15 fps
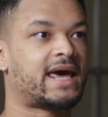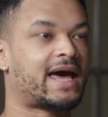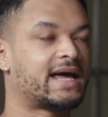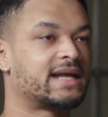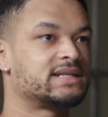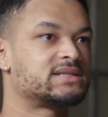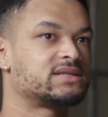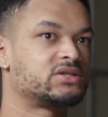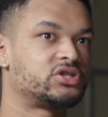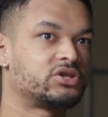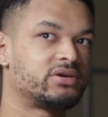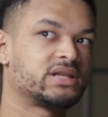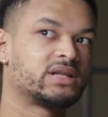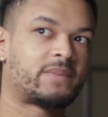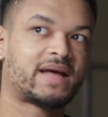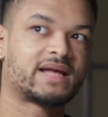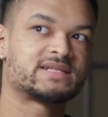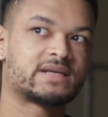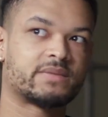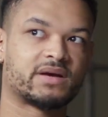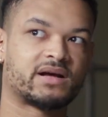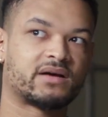And during the
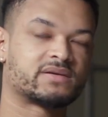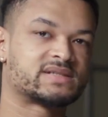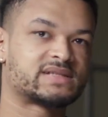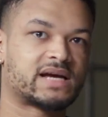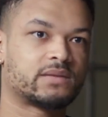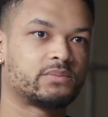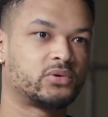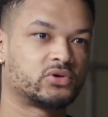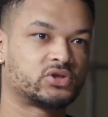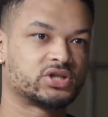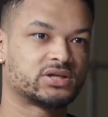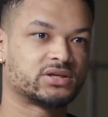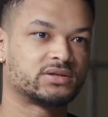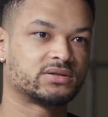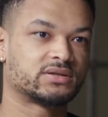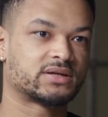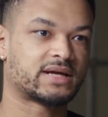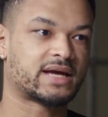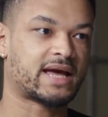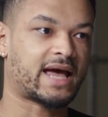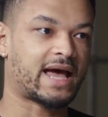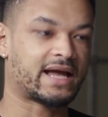pandemic, I was sat in Portugal
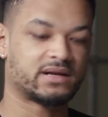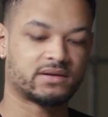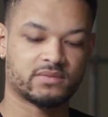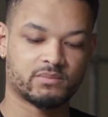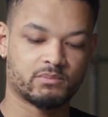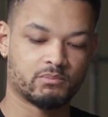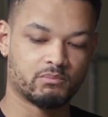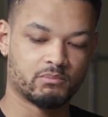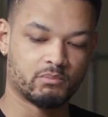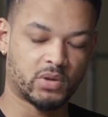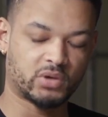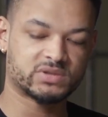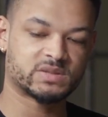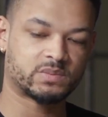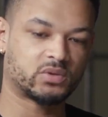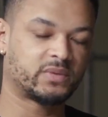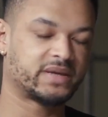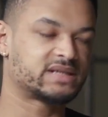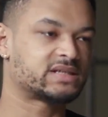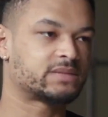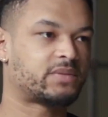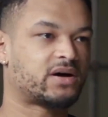and multiple
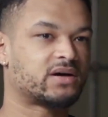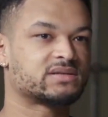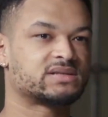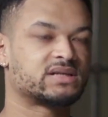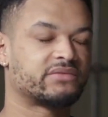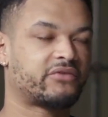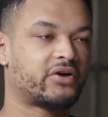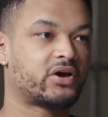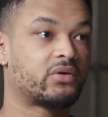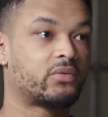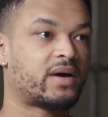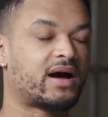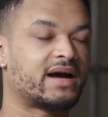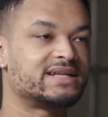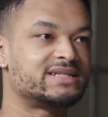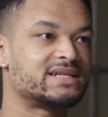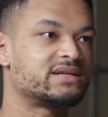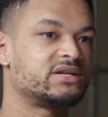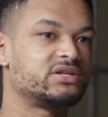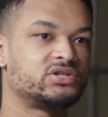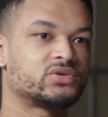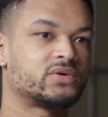weeks had passed in a row where I didn't
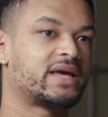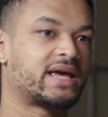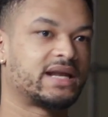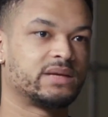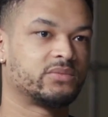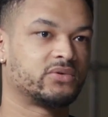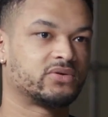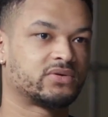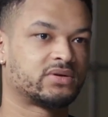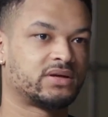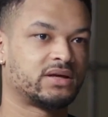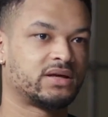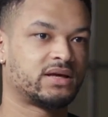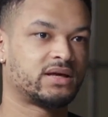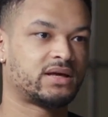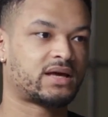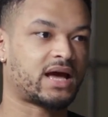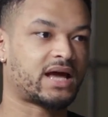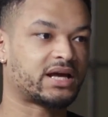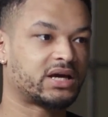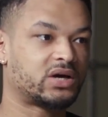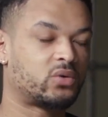enjoy it anymore.
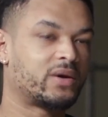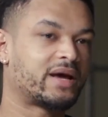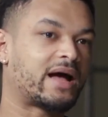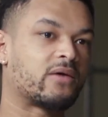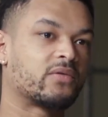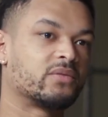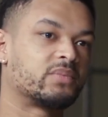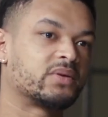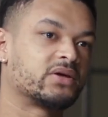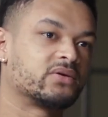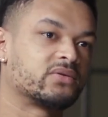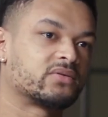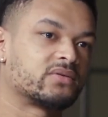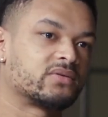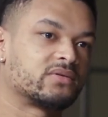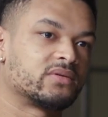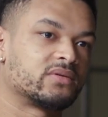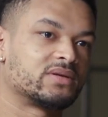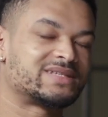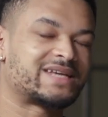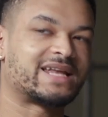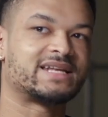And I quit out the blue.
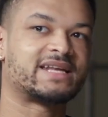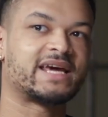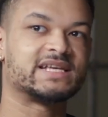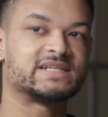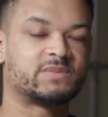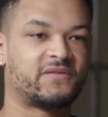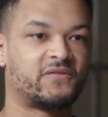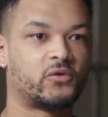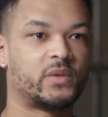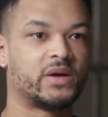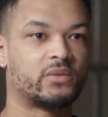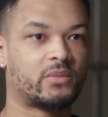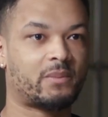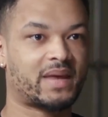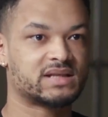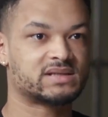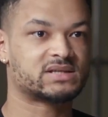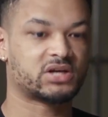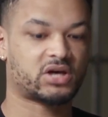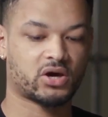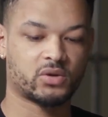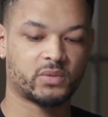10 days before we were meant
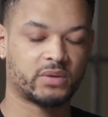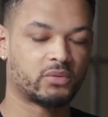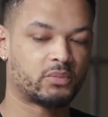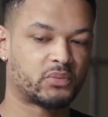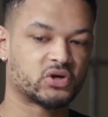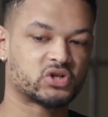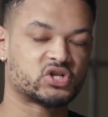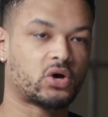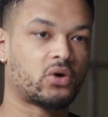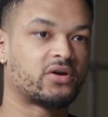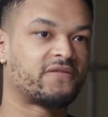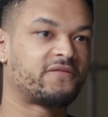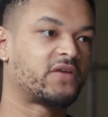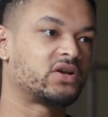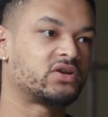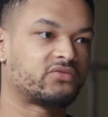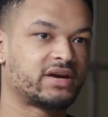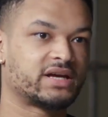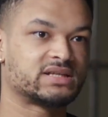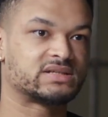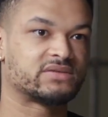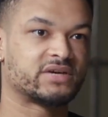to go, we were booked to go on a
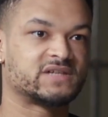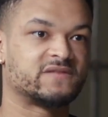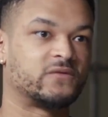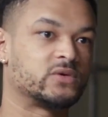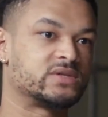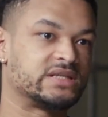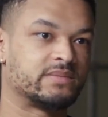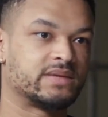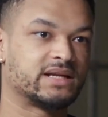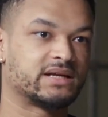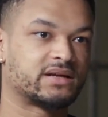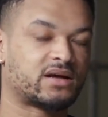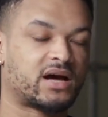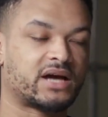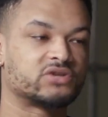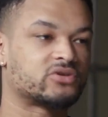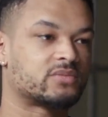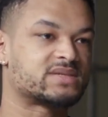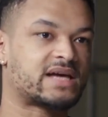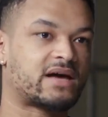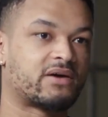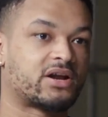fundraise to raise 40 million. I
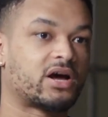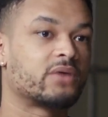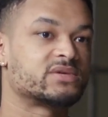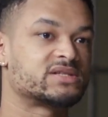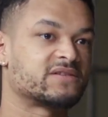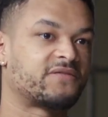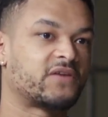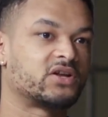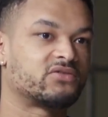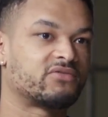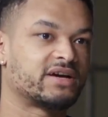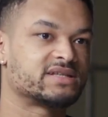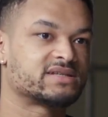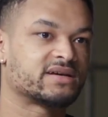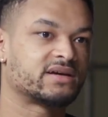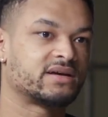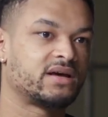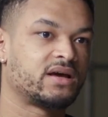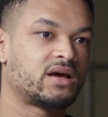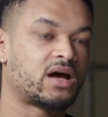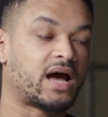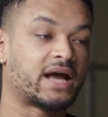dropped out and I was the fundraiser
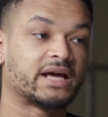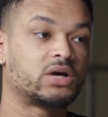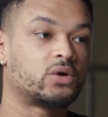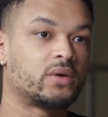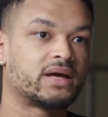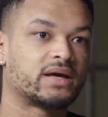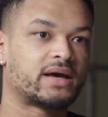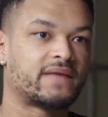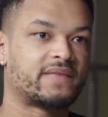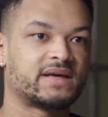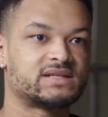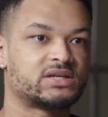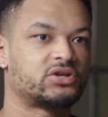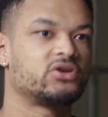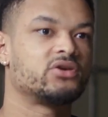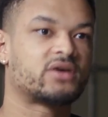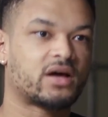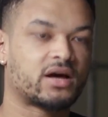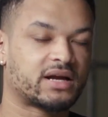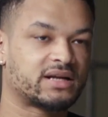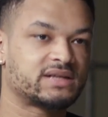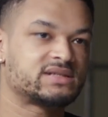and I quit. And they said, no, you
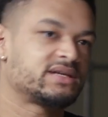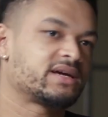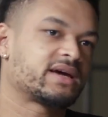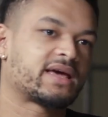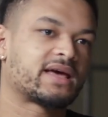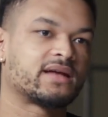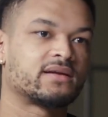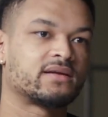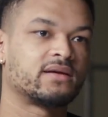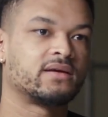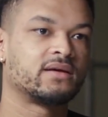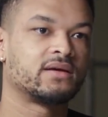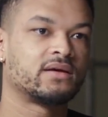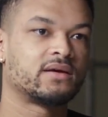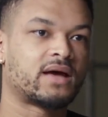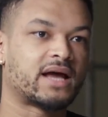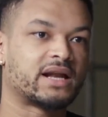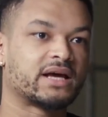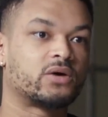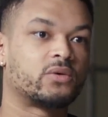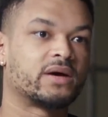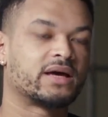can't. And I said, yeah, I can. And
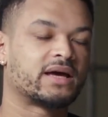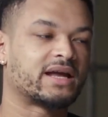I quit.